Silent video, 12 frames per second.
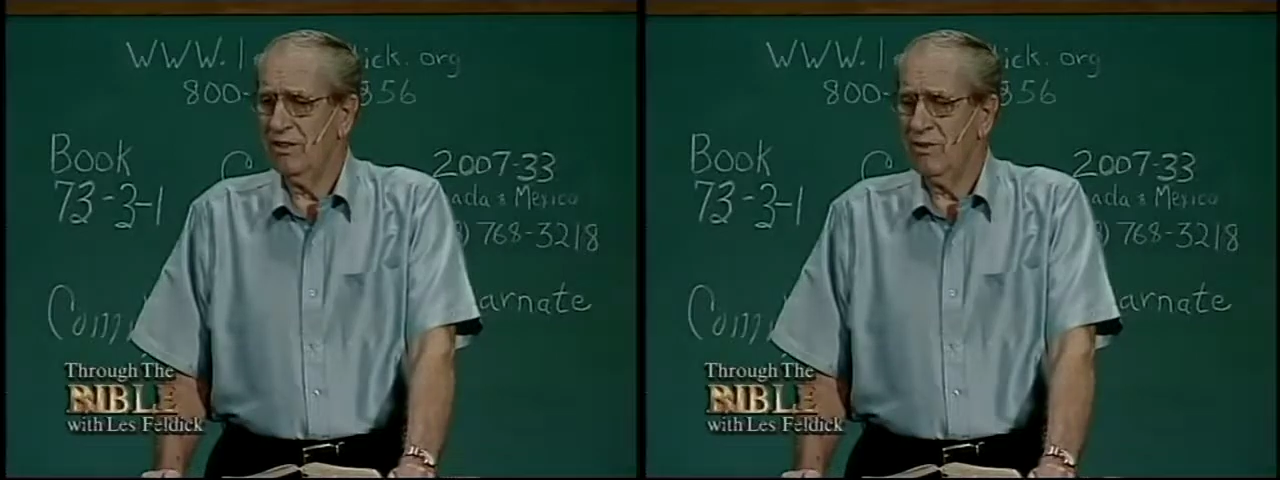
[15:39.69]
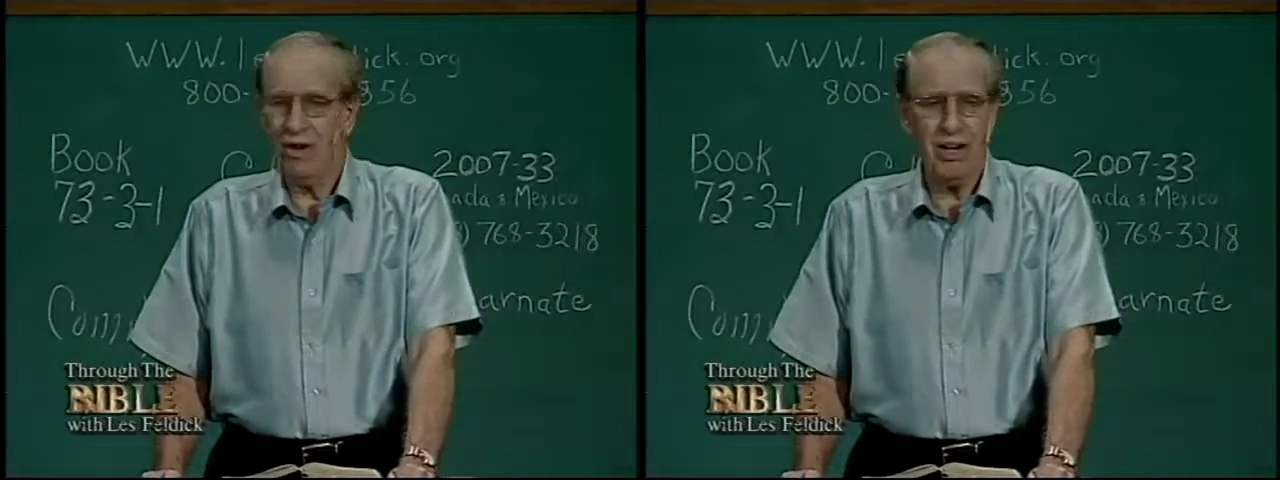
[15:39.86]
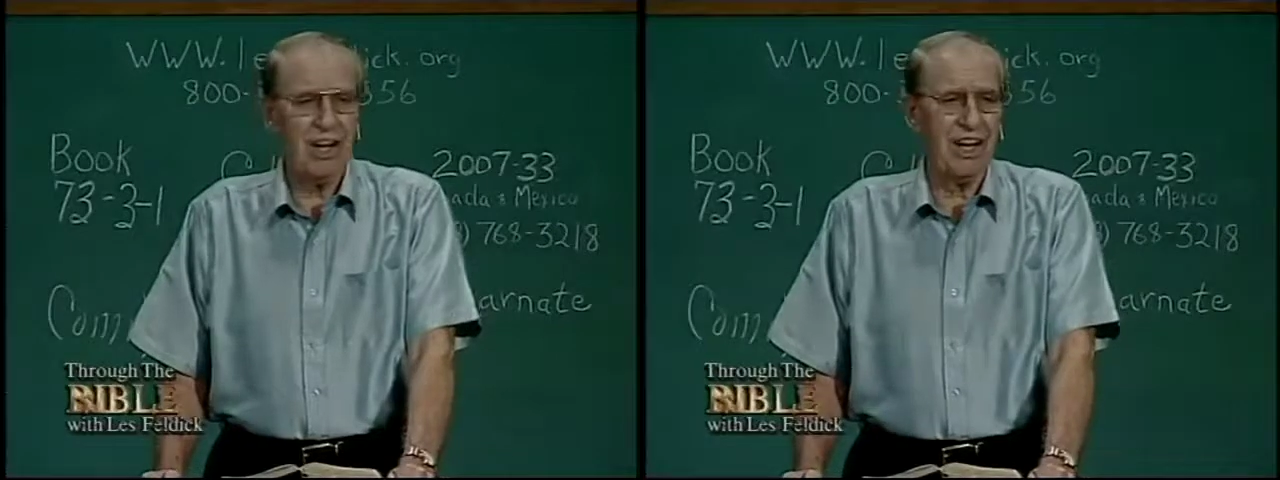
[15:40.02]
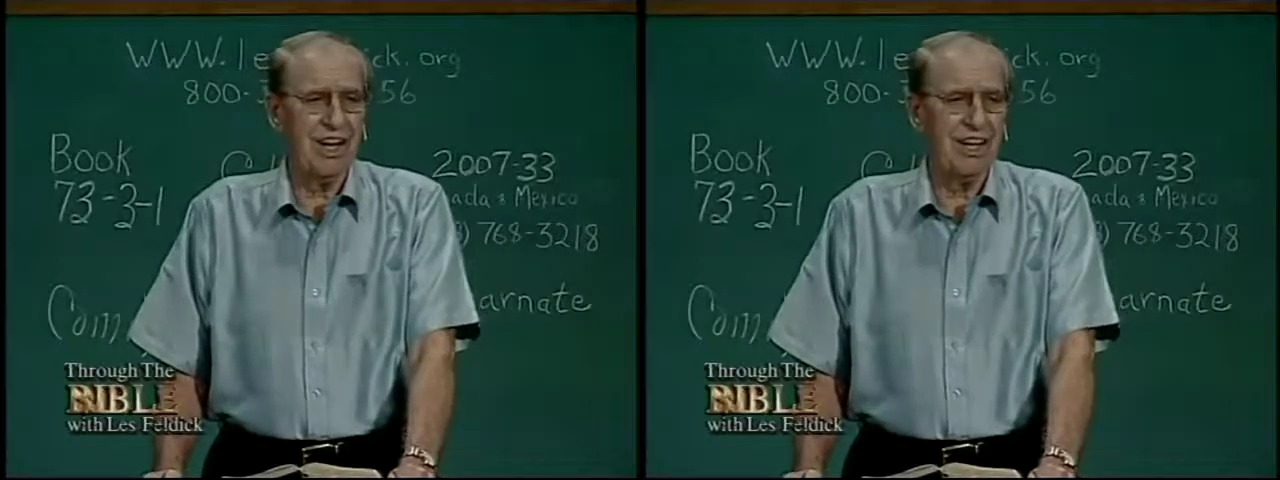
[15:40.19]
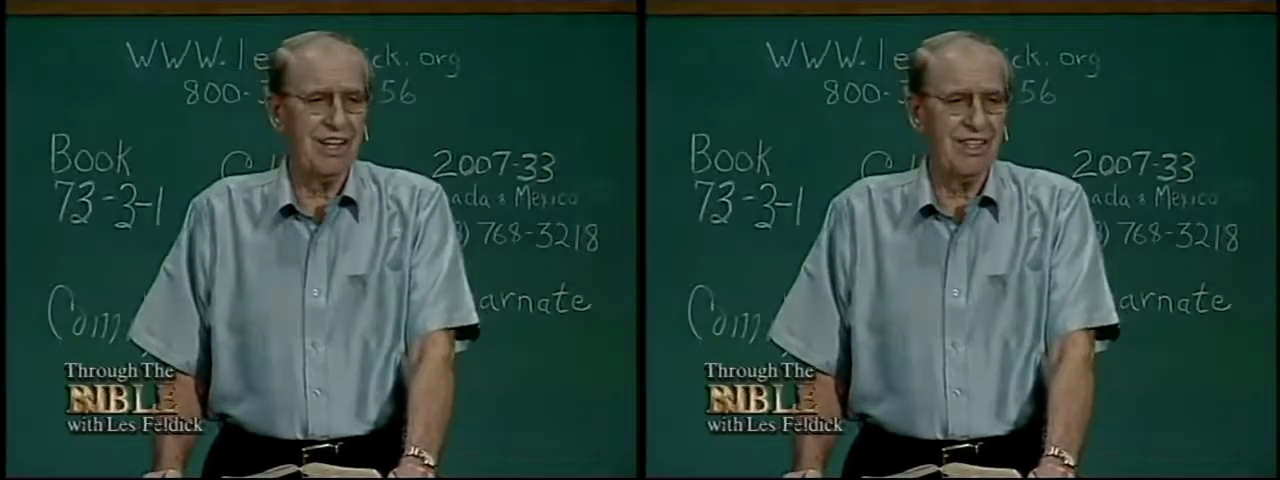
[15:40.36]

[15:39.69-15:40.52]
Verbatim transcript: Why?